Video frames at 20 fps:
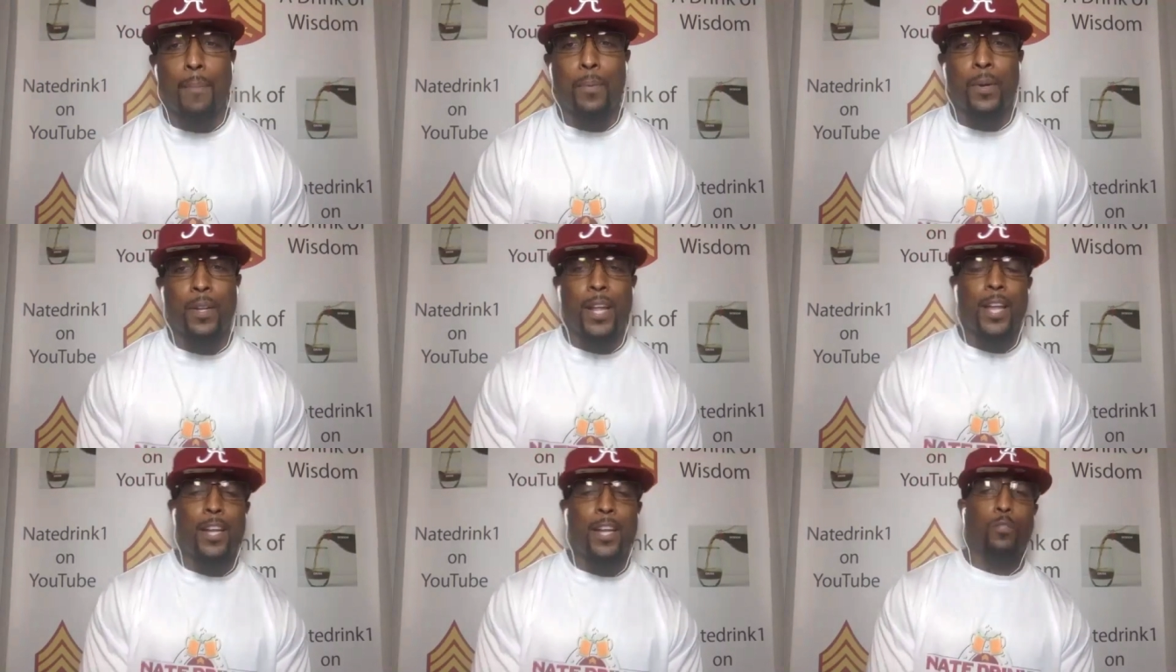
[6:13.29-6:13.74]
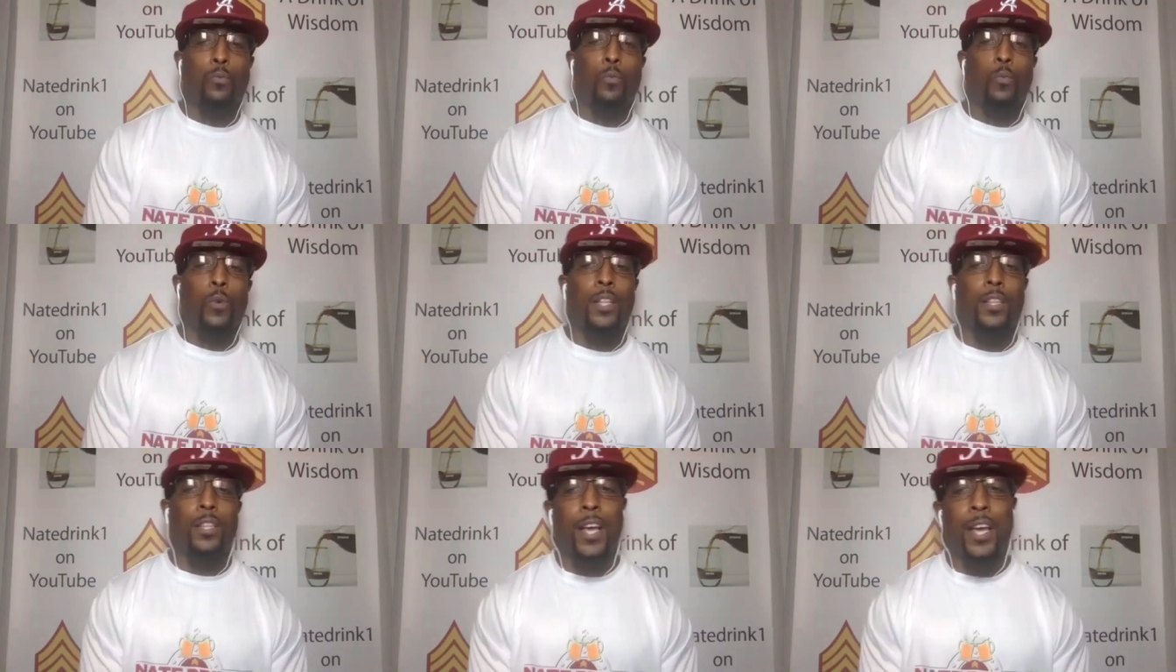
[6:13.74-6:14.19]
But that is
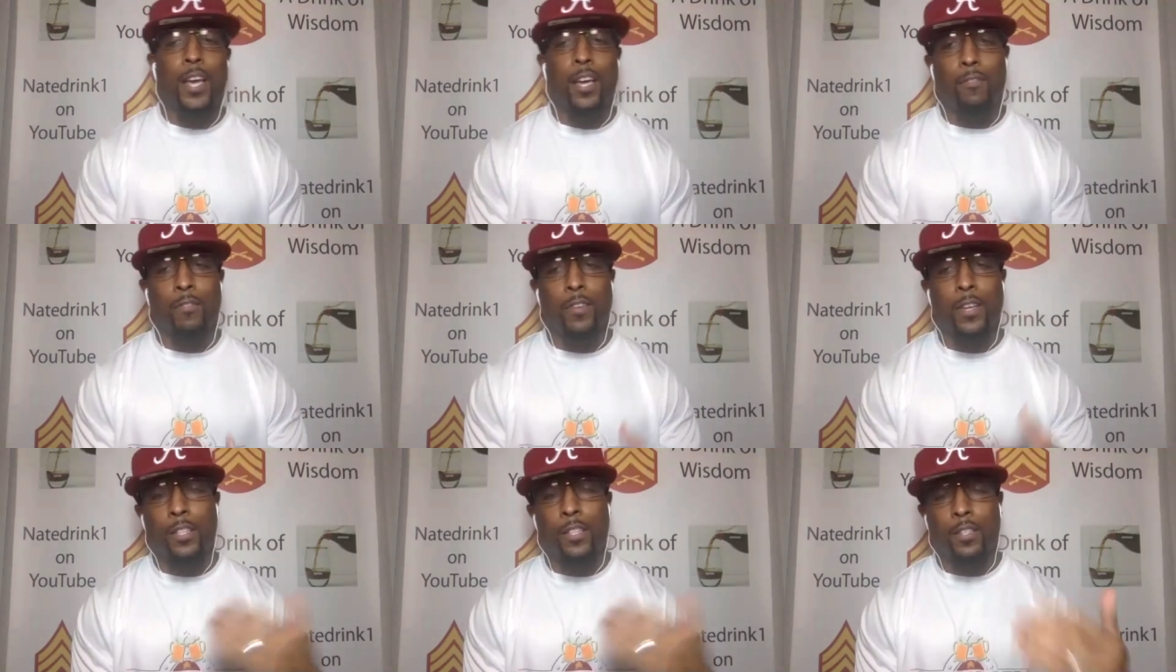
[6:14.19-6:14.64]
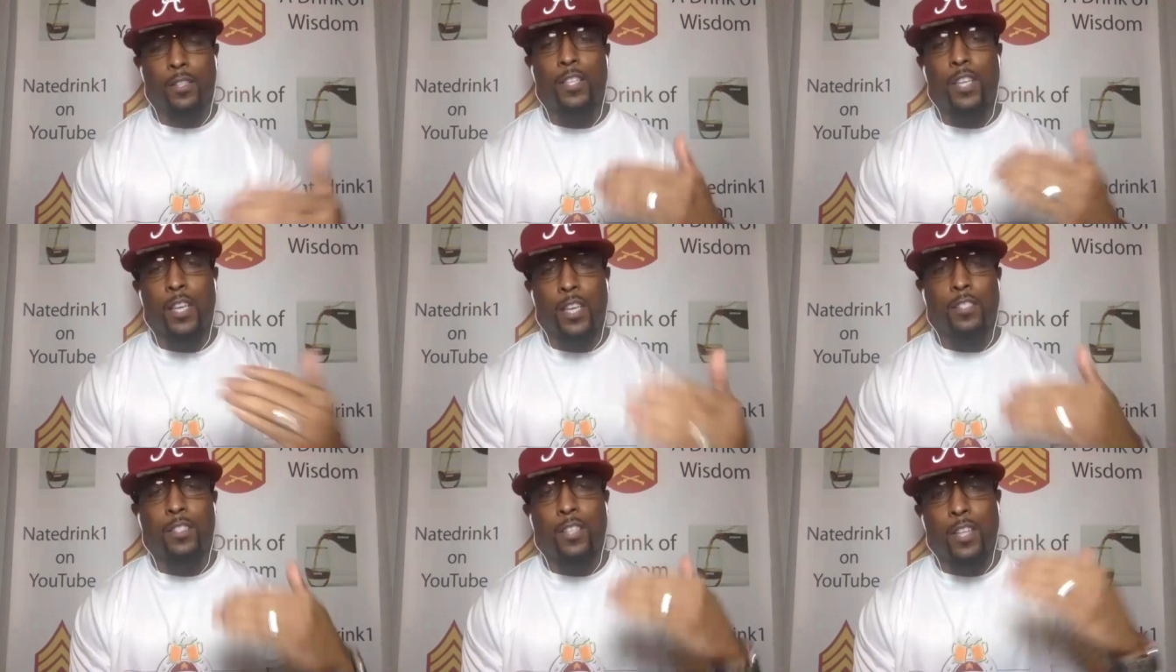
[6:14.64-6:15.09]
one thing if it
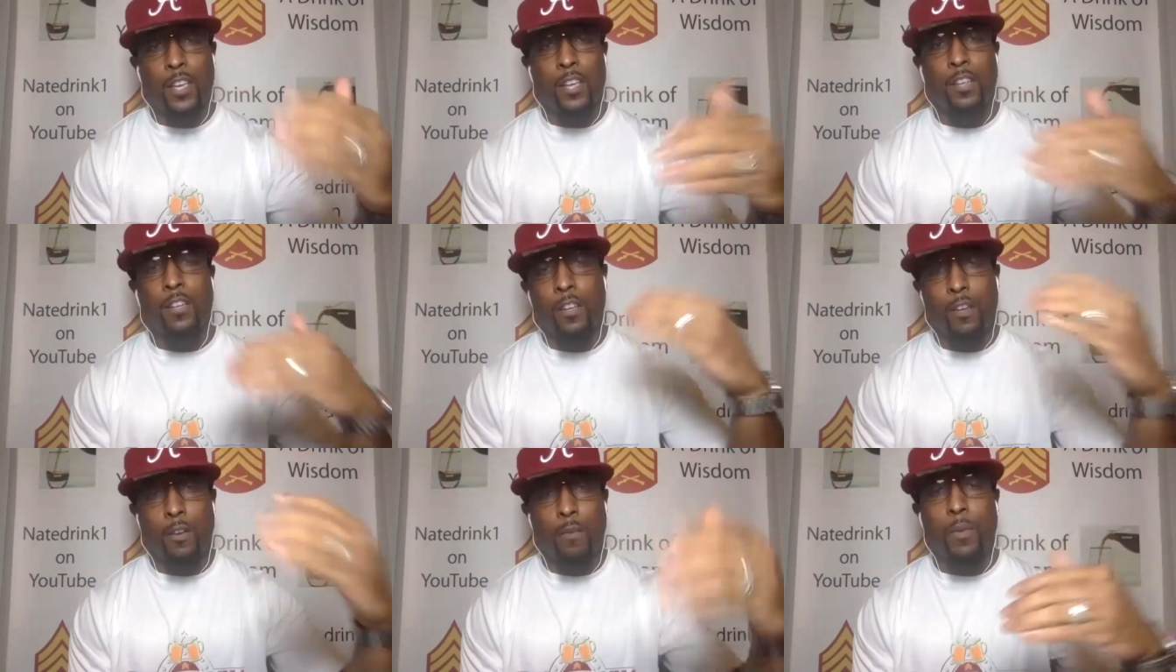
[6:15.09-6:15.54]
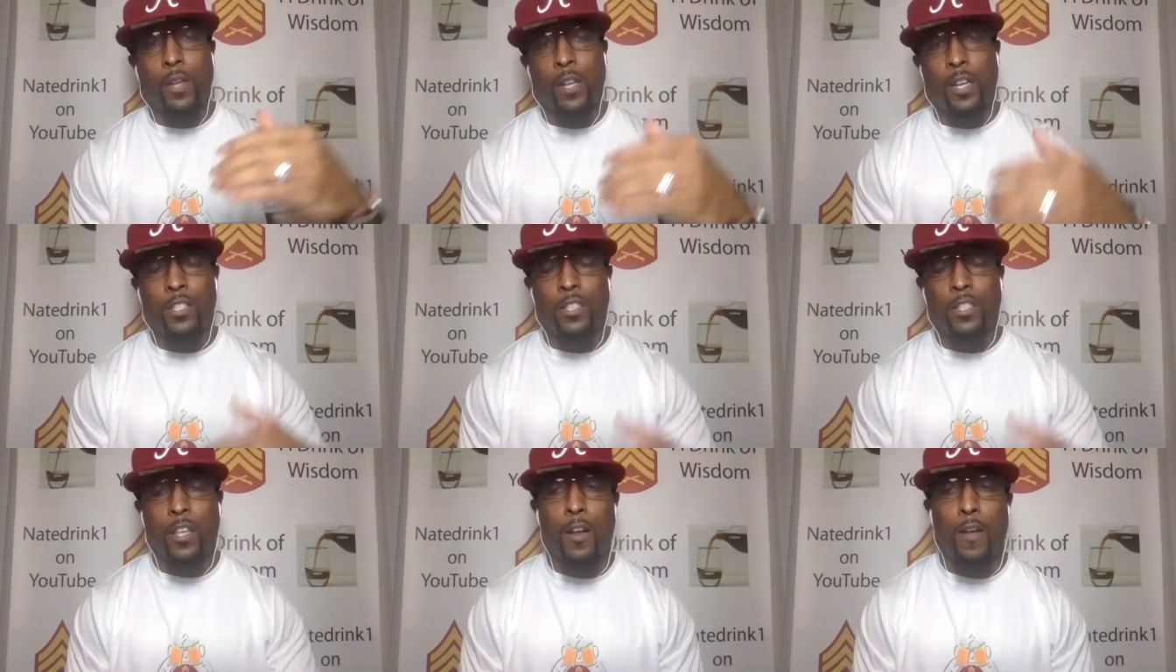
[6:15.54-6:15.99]
tends to hinder him in
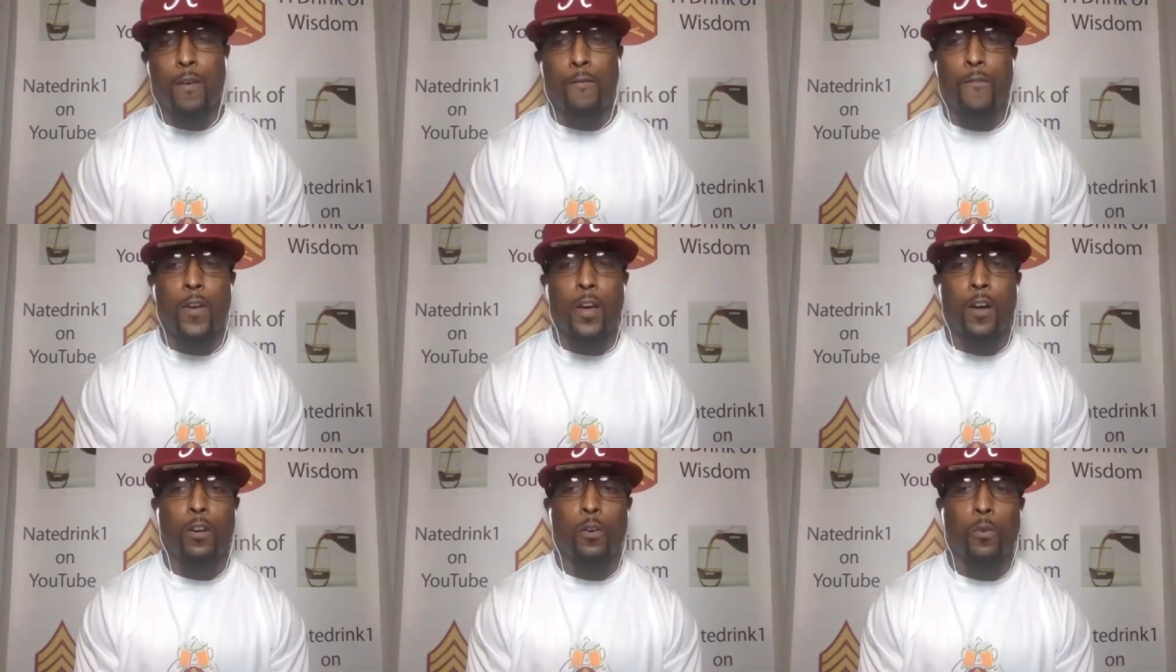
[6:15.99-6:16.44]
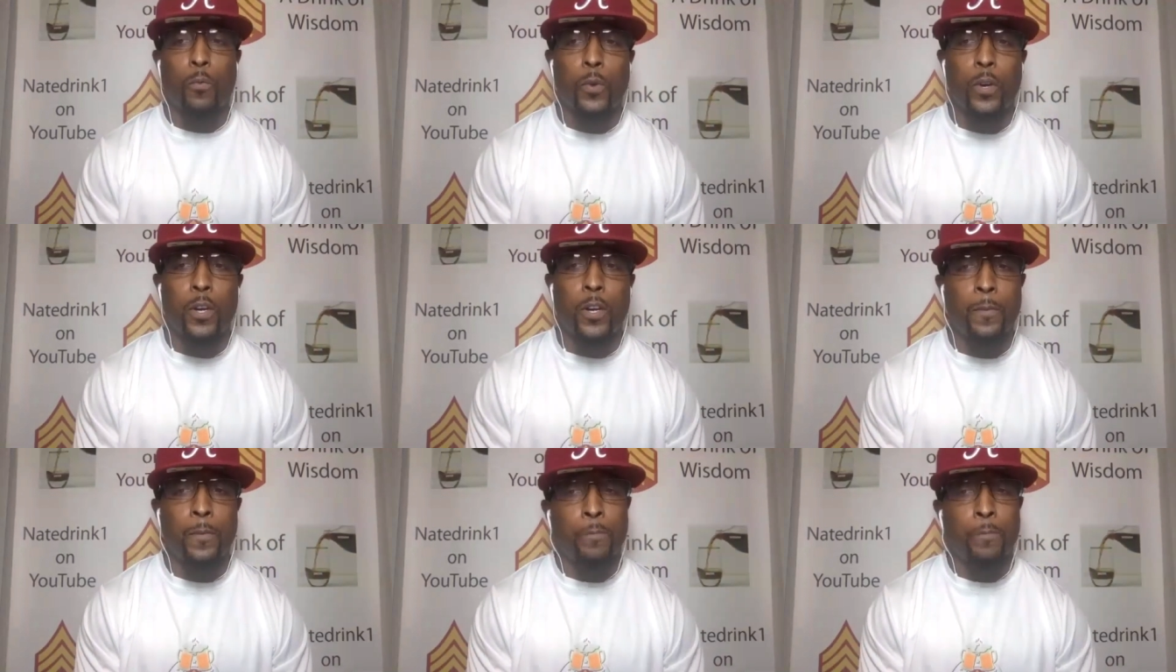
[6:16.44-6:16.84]
his NFL career,